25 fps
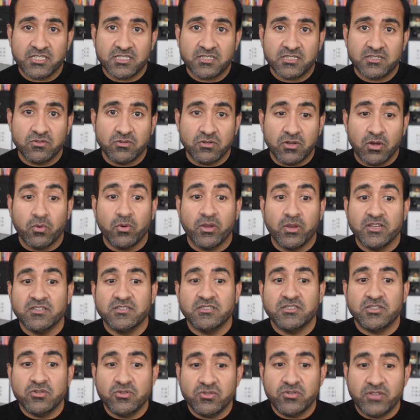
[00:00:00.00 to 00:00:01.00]
to go and
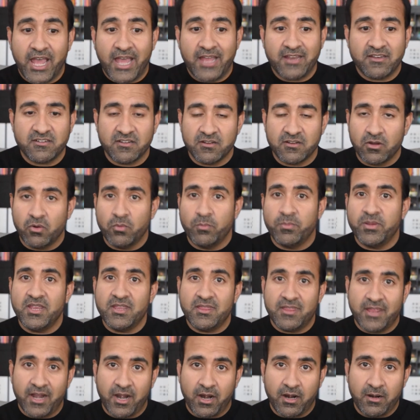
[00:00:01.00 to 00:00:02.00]
do that, to go be
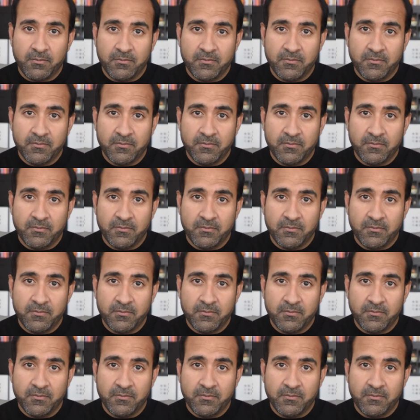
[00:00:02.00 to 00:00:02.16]
there.